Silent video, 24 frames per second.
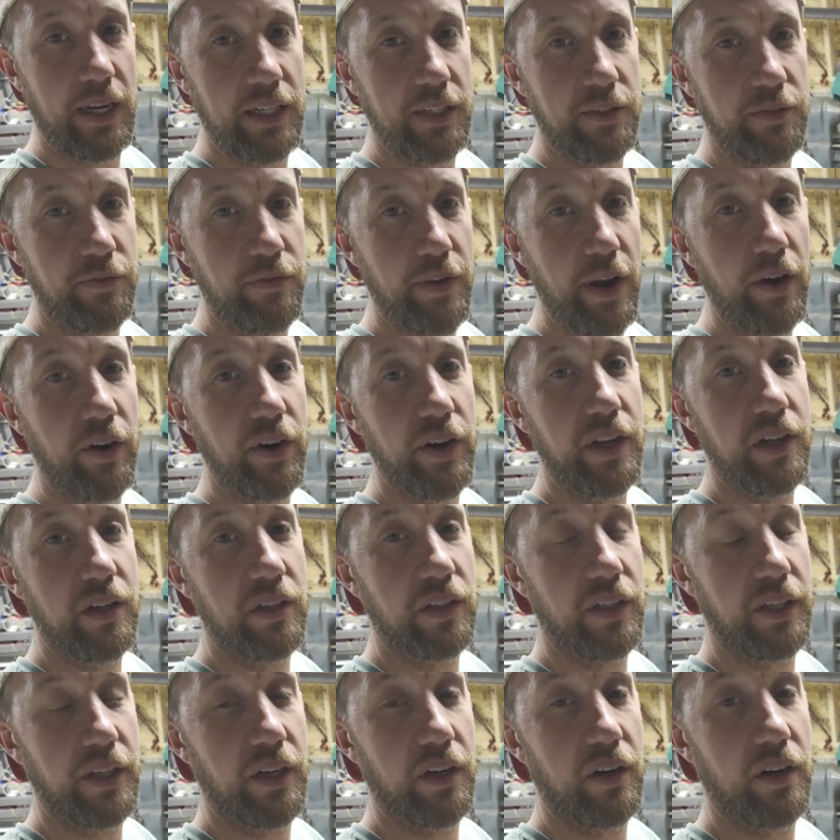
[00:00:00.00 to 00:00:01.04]
It's very
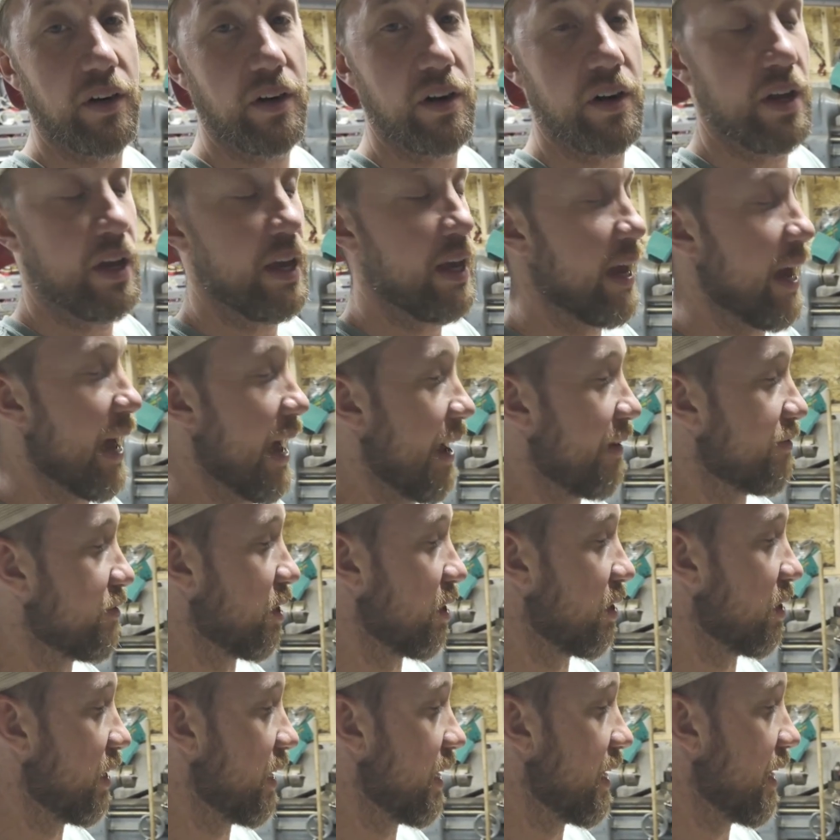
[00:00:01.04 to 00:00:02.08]
clear after
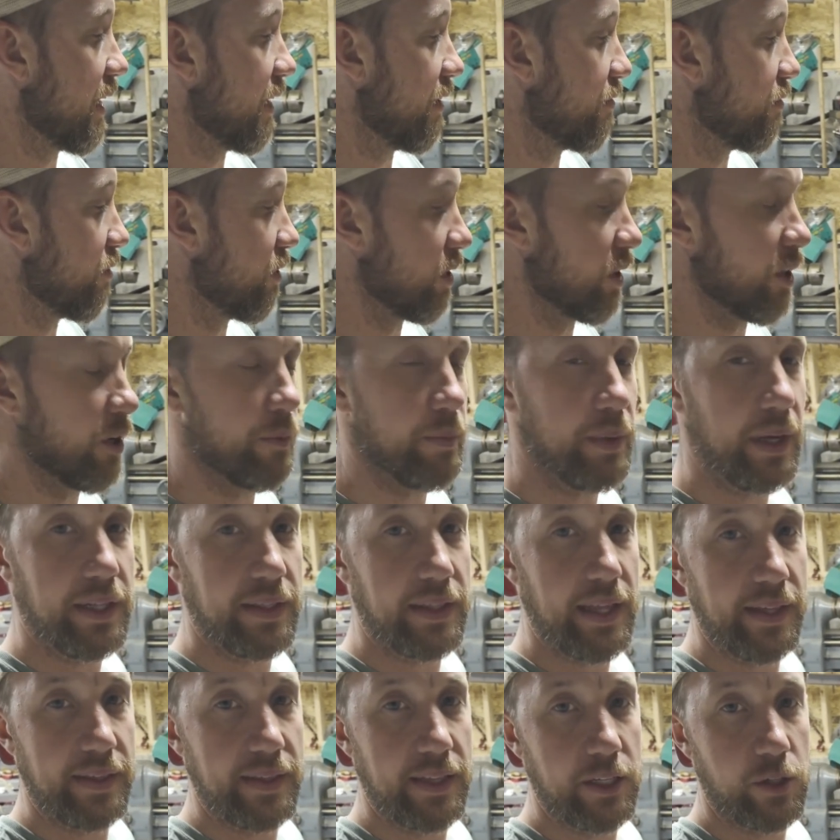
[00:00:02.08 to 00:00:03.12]
cleaning it for a little bit
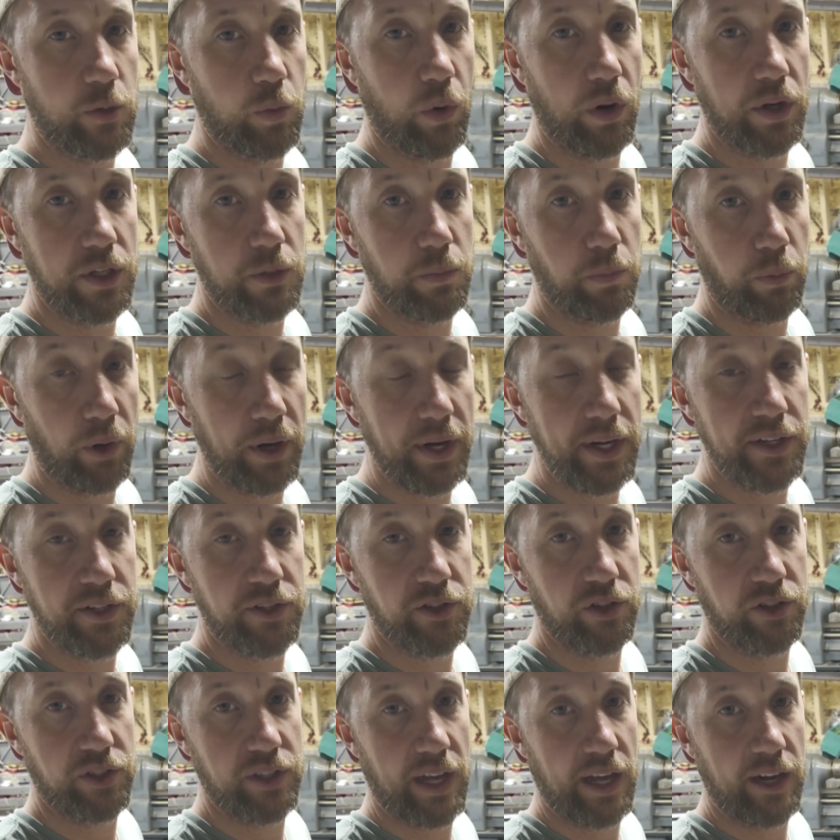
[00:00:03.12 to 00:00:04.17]
that this was brazed
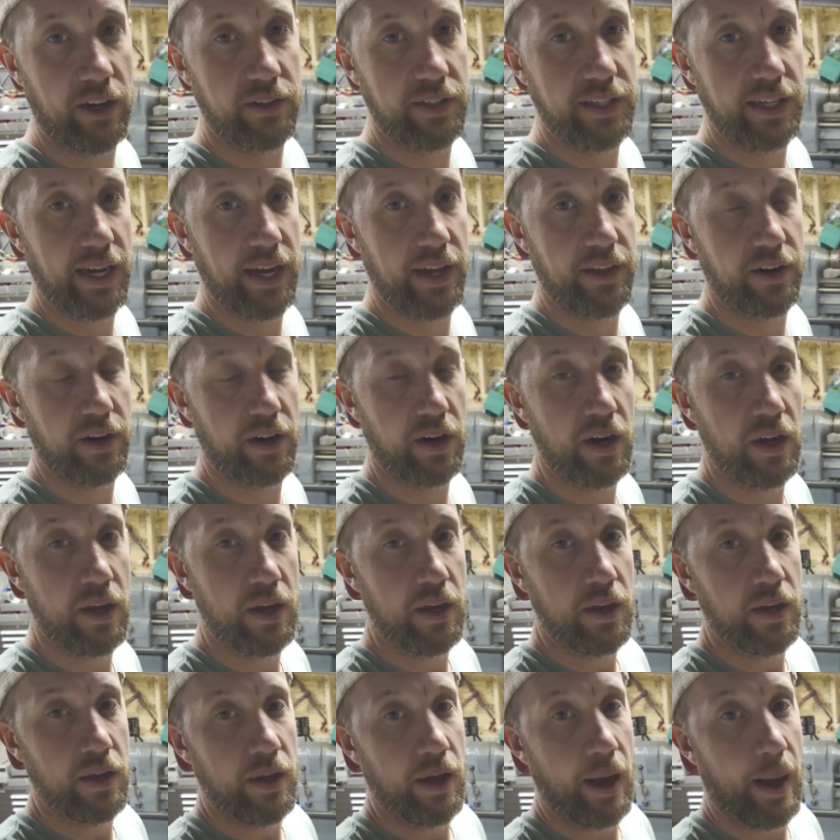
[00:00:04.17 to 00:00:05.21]
or soldered together.
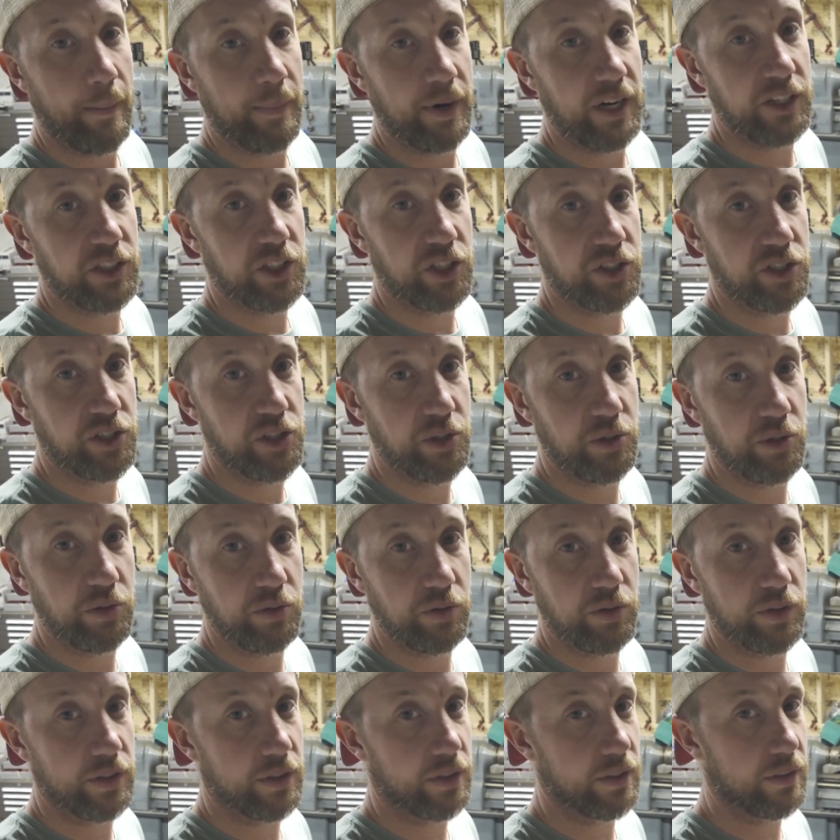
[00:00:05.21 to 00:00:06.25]
I'm going to just
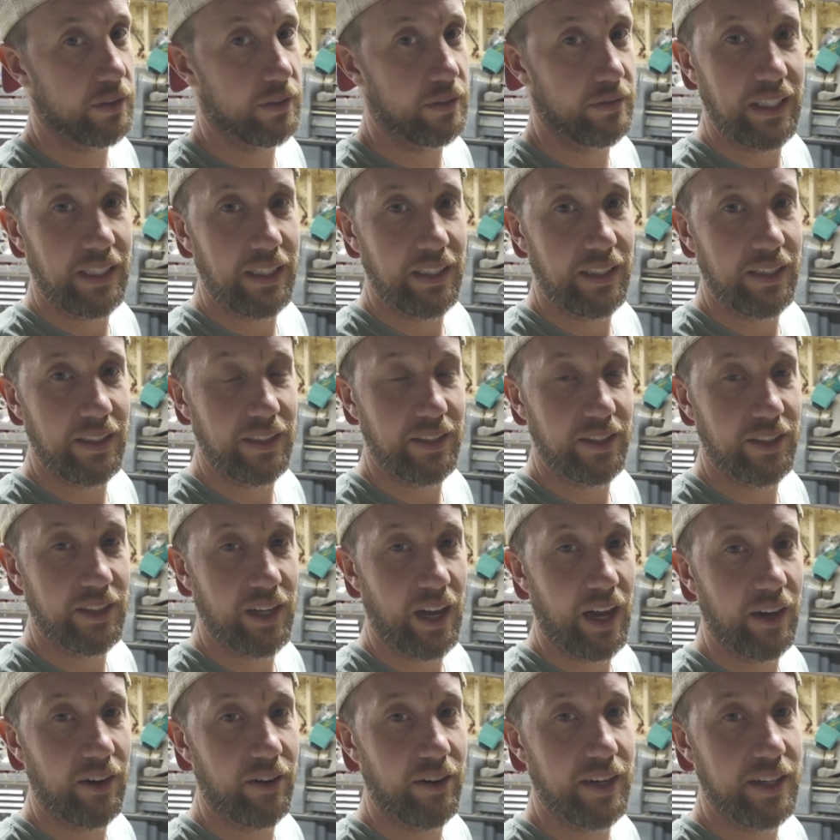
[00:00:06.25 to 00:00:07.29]
use the
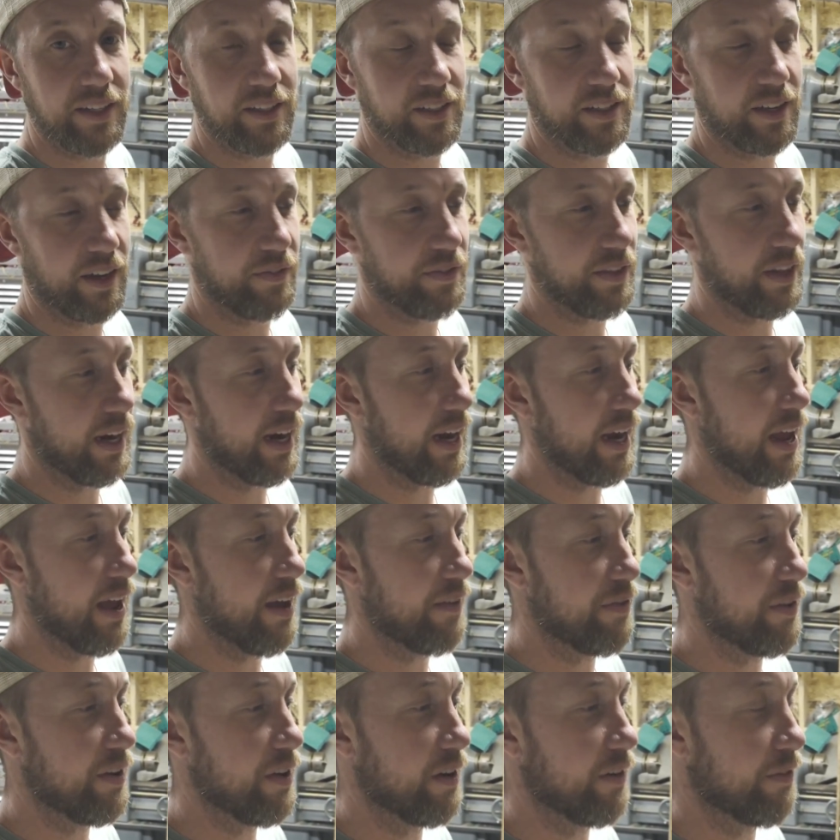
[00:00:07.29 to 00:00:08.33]
soldering stuff that I
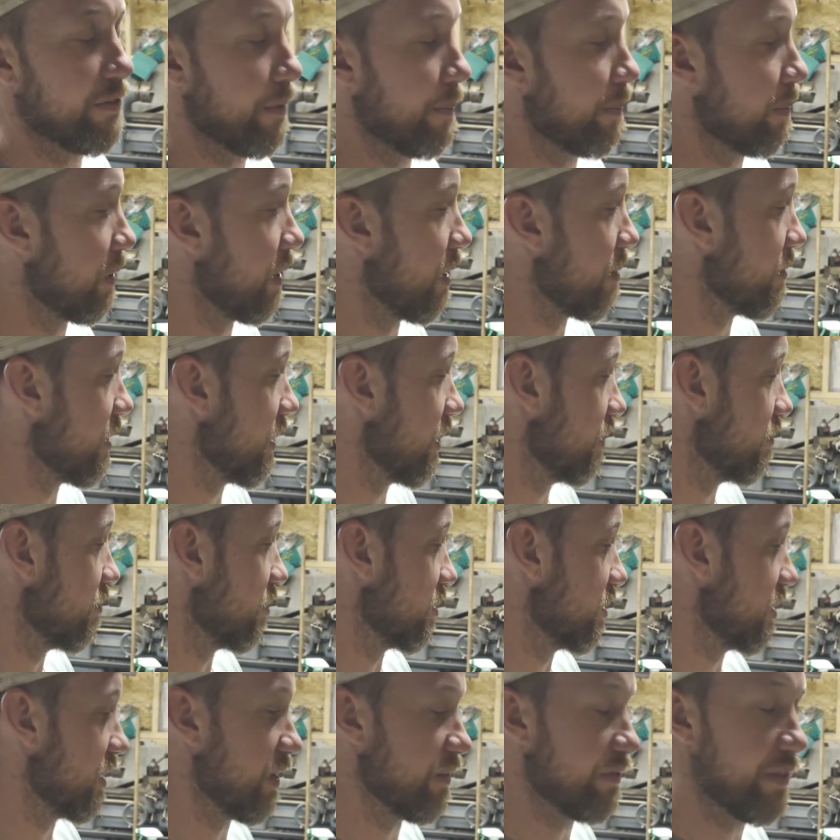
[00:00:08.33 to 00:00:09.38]
have here for plumbing. We'll
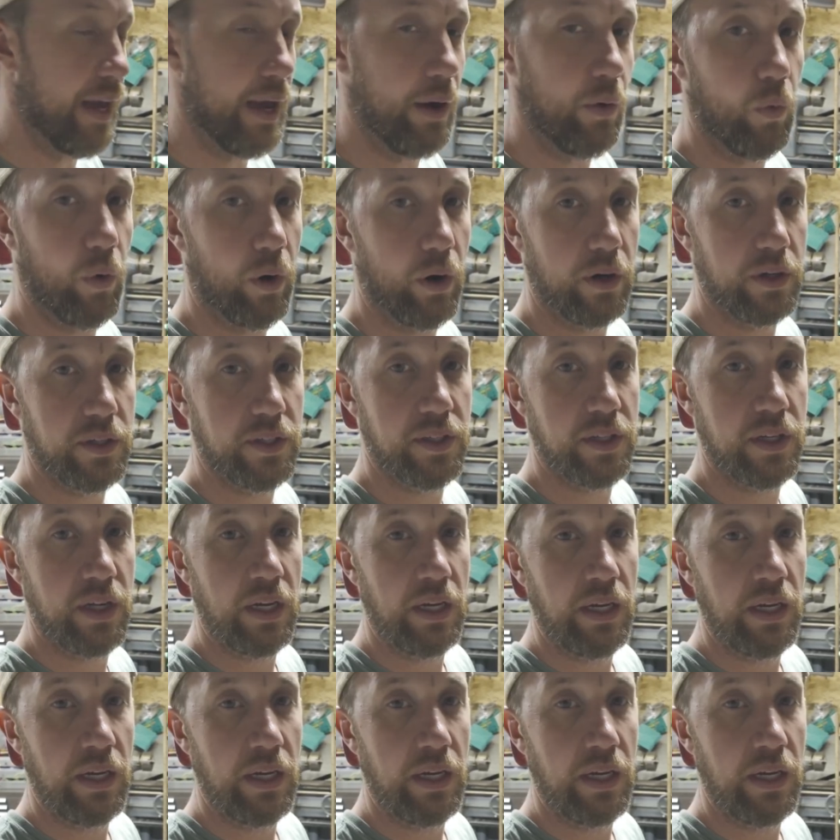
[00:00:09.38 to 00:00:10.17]
see if that works.